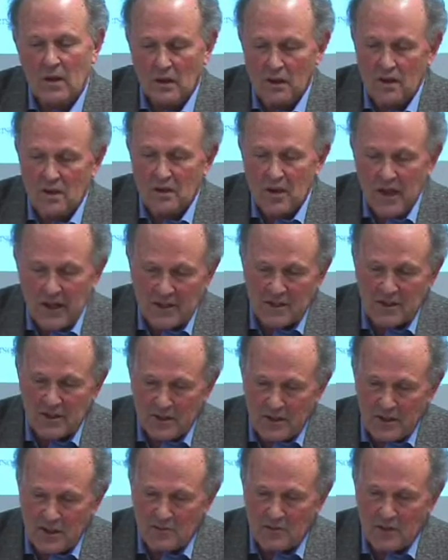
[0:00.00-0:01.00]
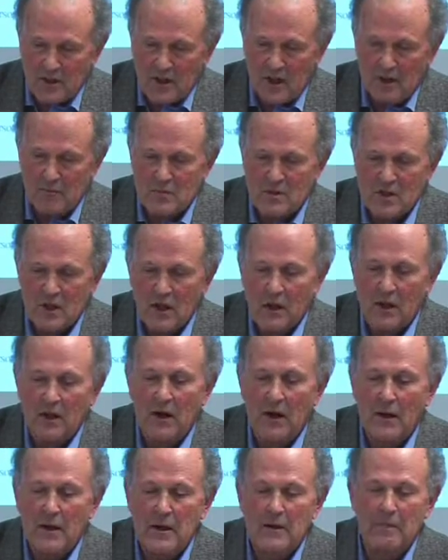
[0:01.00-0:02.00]
connectedness becomes
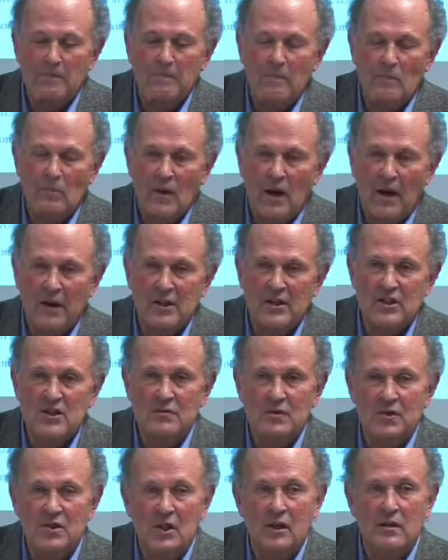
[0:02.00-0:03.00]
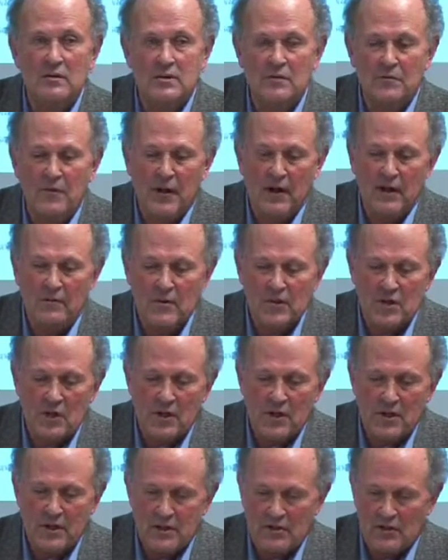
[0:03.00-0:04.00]
high, and as a result of that,
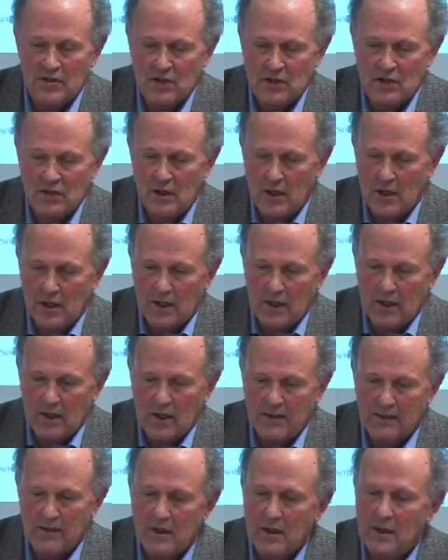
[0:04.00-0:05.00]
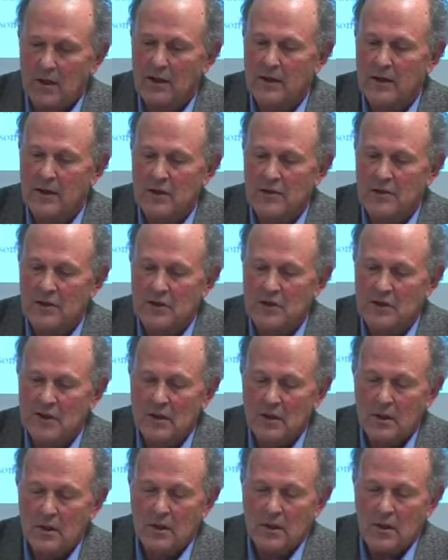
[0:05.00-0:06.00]
resilience declines.
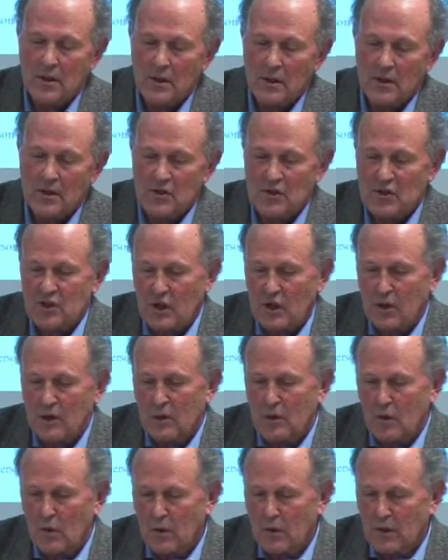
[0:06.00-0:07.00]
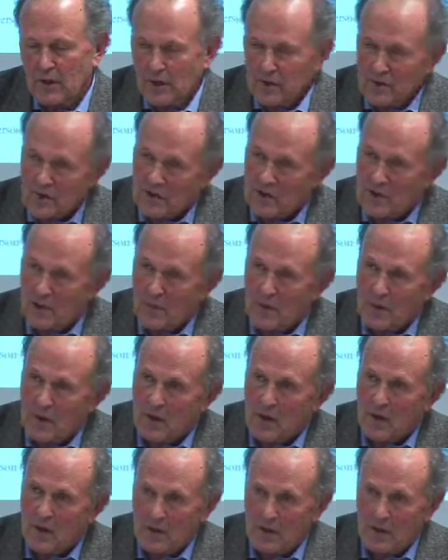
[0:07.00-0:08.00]
So although this can
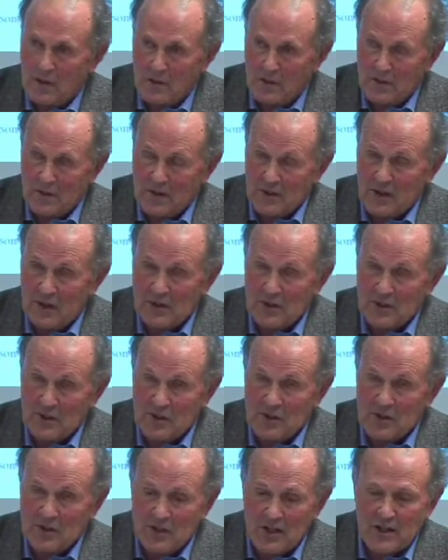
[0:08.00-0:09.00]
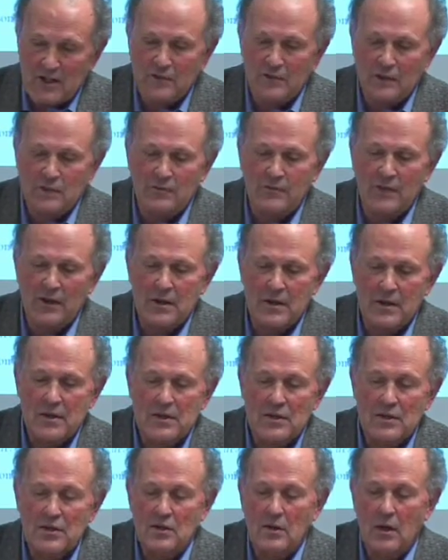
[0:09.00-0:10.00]
be an economically successful
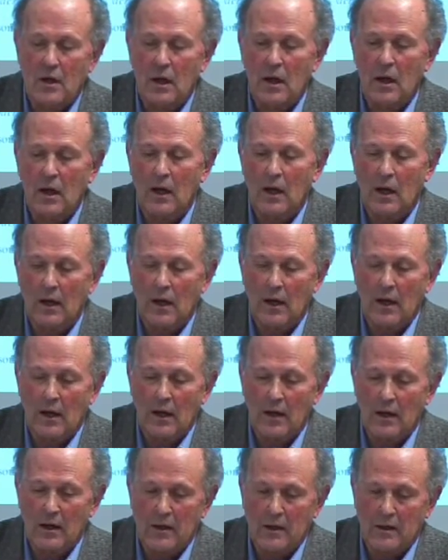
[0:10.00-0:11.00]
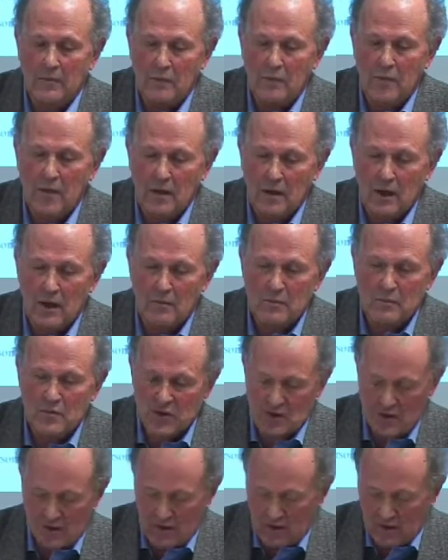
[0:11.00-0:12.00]
phase, the
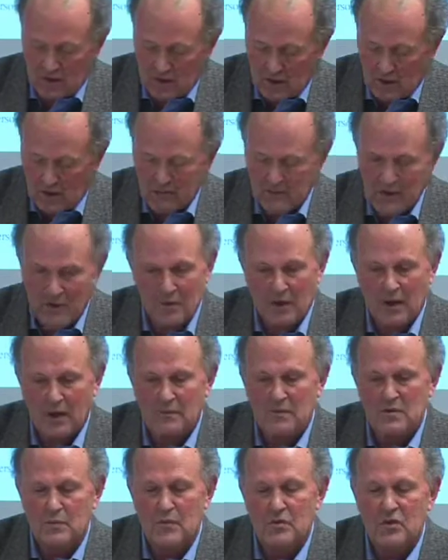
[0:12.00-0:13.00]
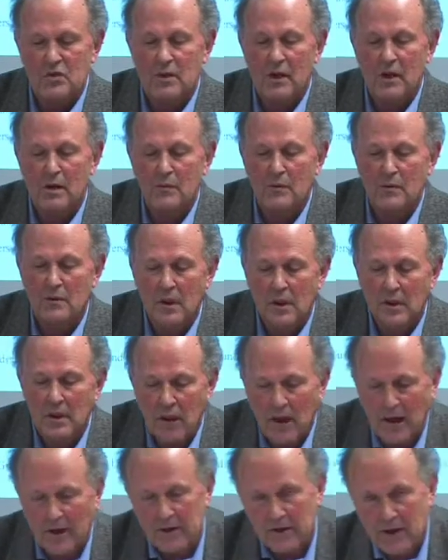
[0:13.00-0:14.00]
economy becomes more stable
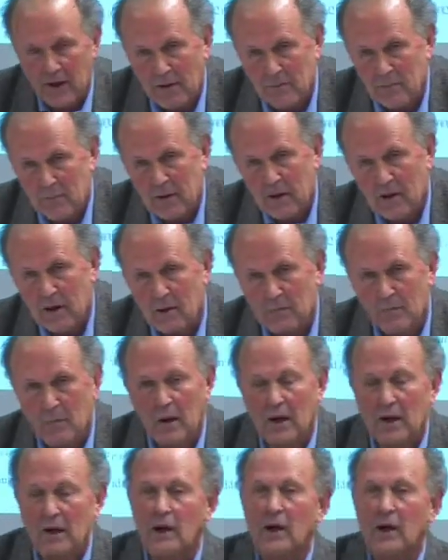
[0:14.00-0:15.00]
and can become